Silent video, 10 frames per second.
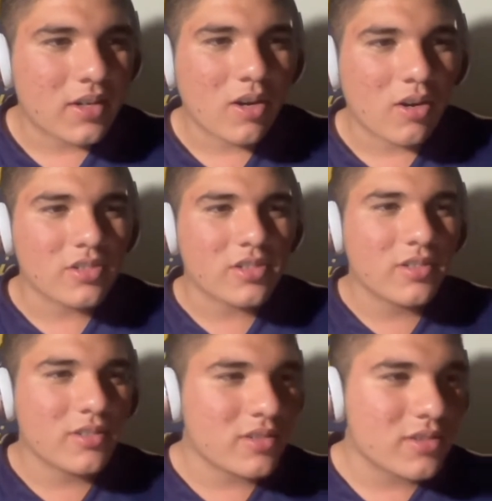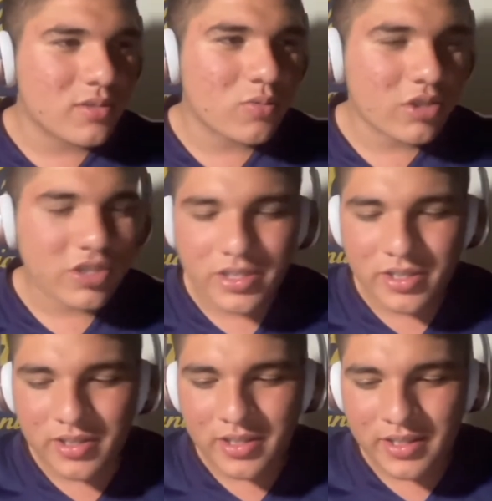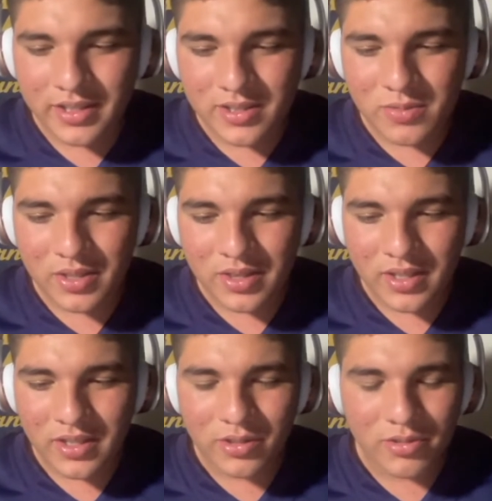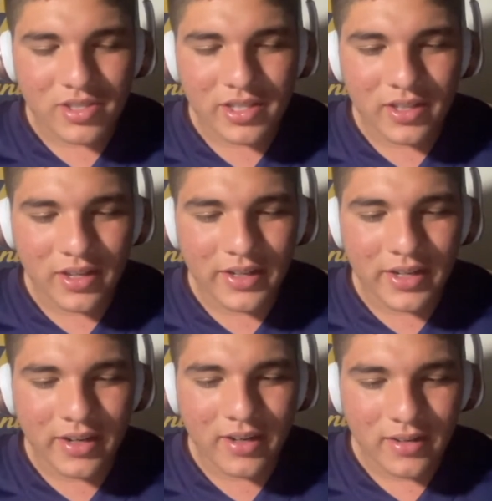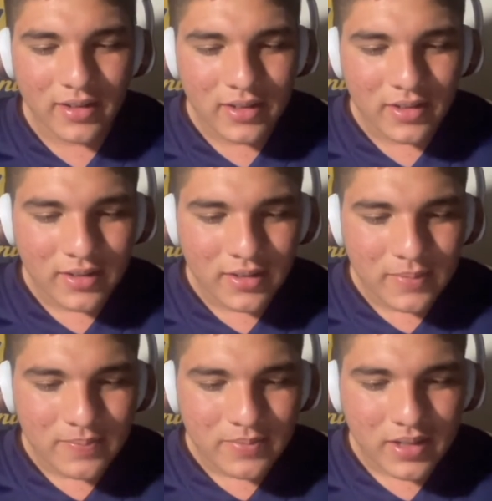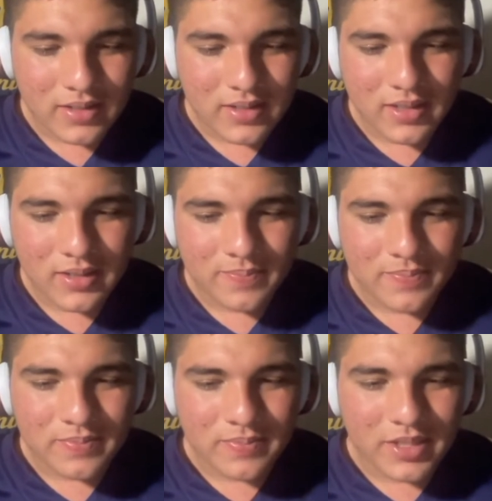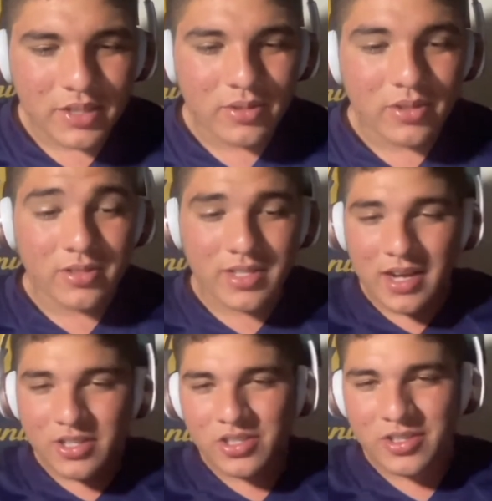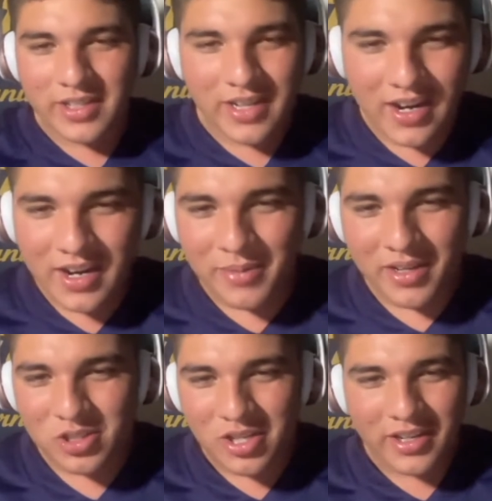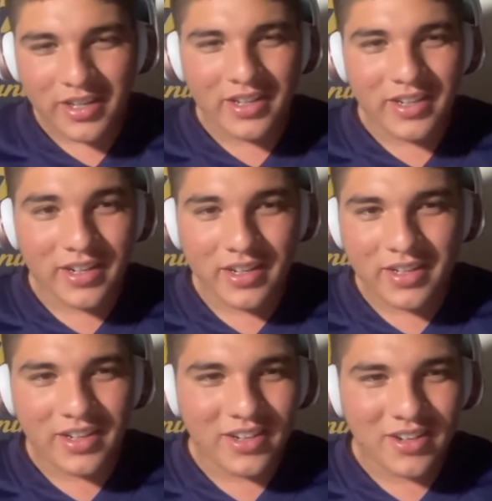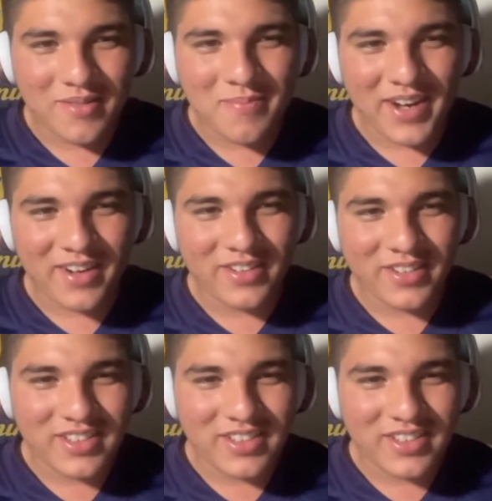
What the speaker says: Carson Swartstrom. He's with UCLA now. And there's actually a guy I'm trying to get in Maryland.